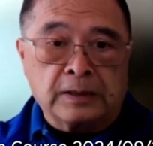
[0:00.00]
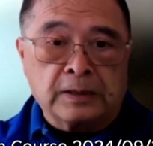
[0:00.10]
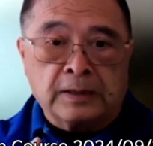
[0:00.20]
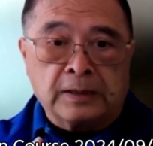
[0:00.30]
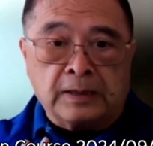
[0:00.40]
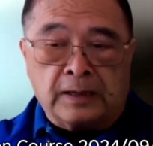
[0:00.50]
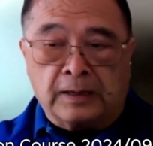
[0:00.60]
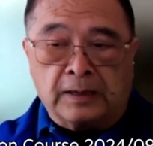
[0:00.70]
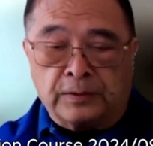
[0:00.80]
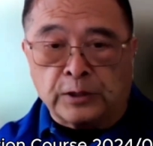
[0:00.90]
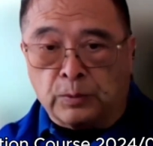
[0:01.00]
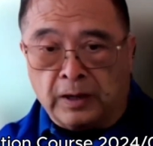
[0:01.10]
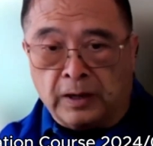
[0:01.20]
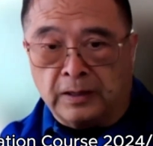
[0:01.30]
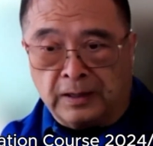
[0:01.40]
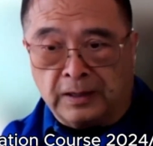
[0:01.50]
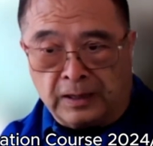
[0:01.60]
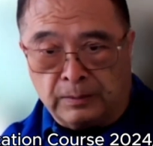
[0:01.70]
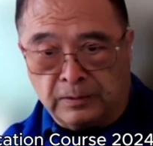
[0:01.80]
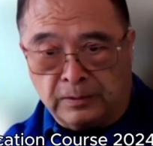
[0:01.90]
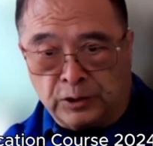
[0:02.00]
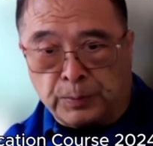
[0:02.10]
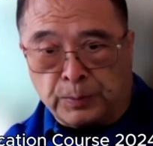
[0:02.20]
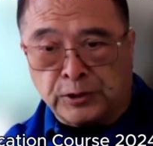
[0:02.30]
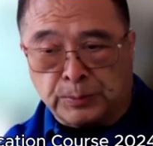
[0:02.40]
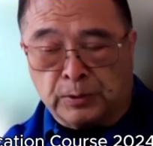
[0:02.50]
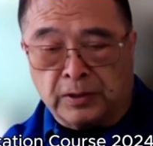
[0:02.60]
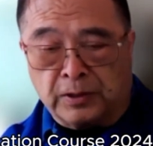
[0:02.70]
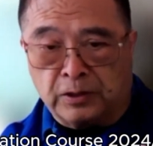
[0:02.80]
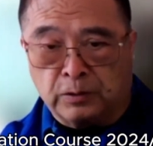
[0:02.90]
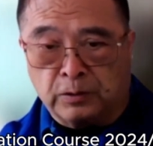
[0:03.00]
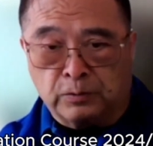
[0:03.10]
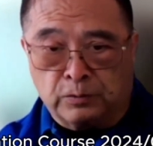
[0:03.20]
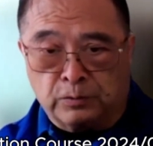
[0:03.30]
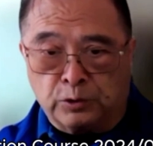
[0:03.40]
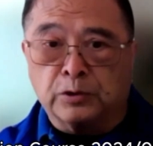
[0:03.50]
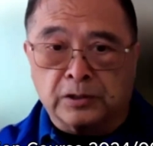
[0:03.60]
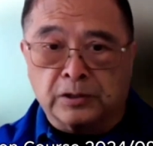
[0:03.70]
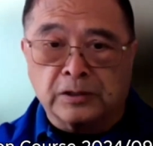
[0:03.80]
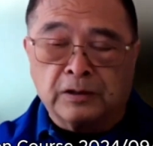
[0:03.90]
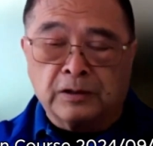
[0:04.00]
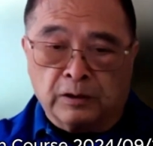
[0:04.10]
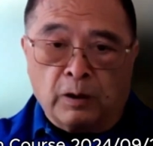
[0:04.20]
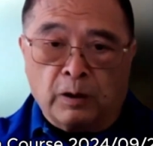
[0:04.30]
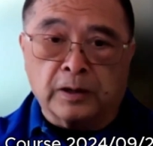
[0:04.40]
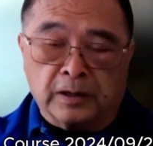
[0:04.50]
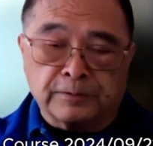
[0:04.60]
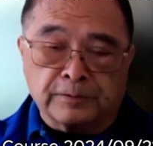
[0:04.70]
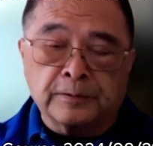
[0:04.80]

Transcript: And that's why it can, it's possible that you do it long enough,